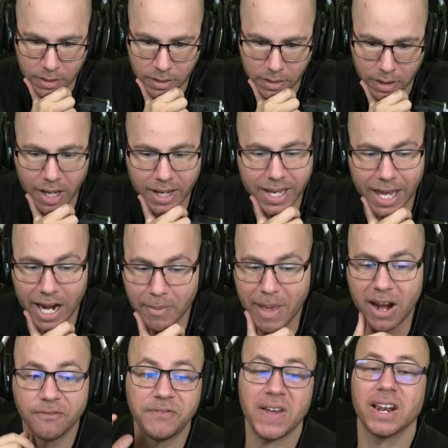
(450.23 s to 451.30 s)
Again, I'm not
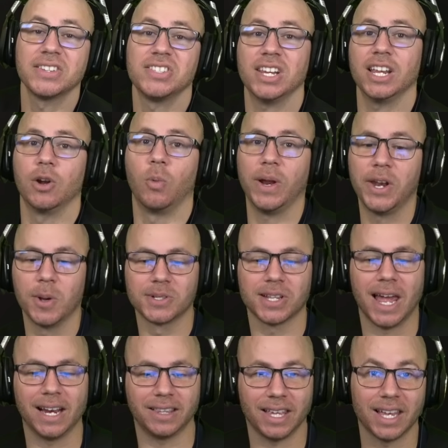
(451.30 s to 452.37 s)
a fan of sitting in windows
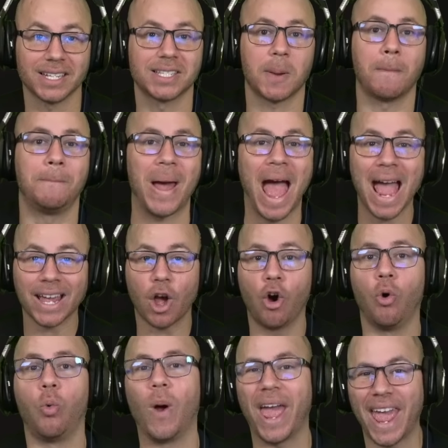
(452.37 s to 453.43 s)
like this. Back
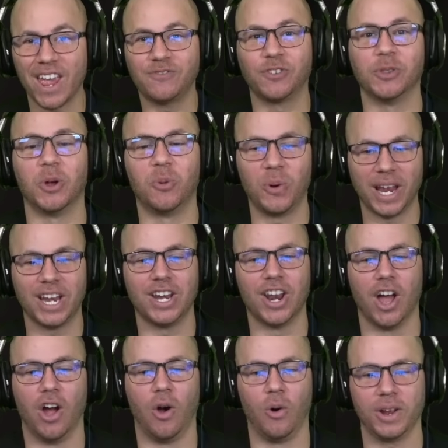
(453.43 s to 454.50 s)
away from the
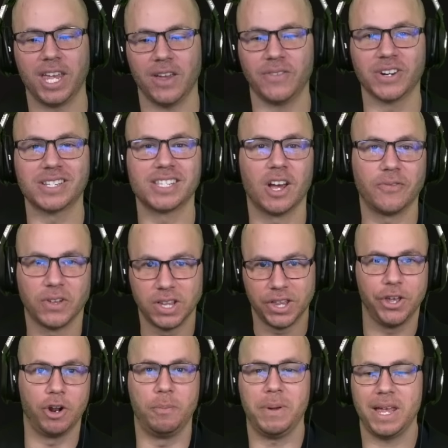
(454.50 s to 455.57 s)
window. Give yourself a
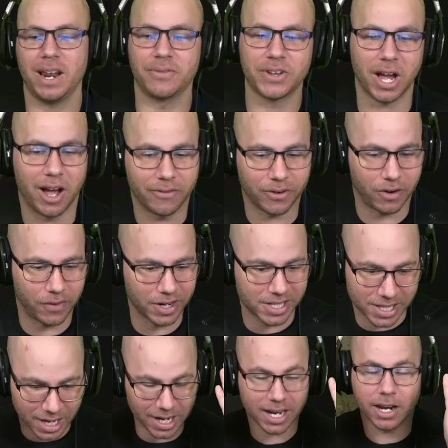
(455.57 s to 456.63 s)
little bit of cover. If you're
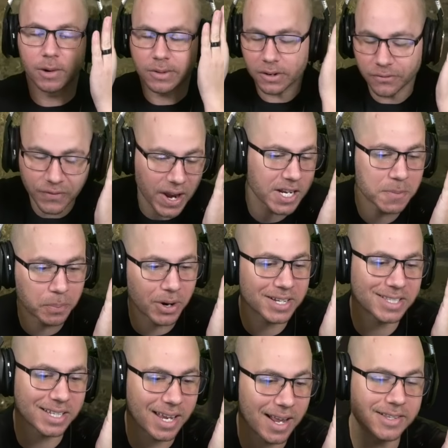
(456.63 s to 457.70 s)
sitting here with your face pressed
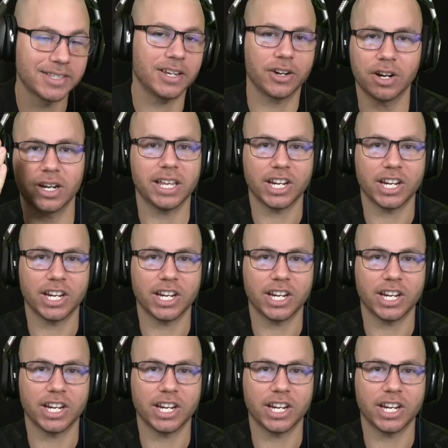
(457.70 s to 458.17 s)
against it, you're going to get